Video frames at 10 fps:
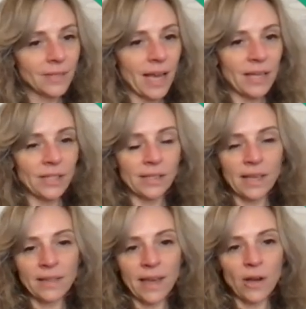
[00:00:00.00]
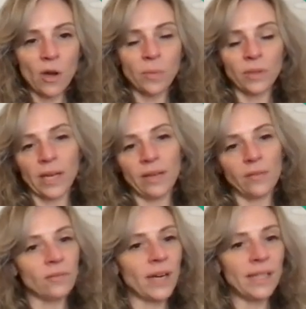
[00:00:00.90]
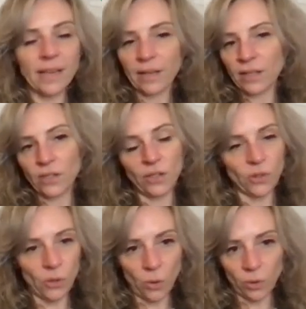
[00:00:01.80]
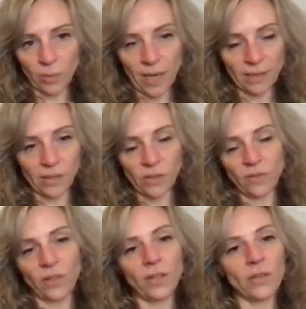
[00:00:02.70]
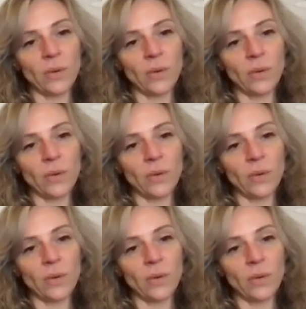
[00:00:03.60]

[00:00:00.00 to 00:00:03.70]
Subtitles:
And just send that opal light right down into your solar plexus. So if you don't know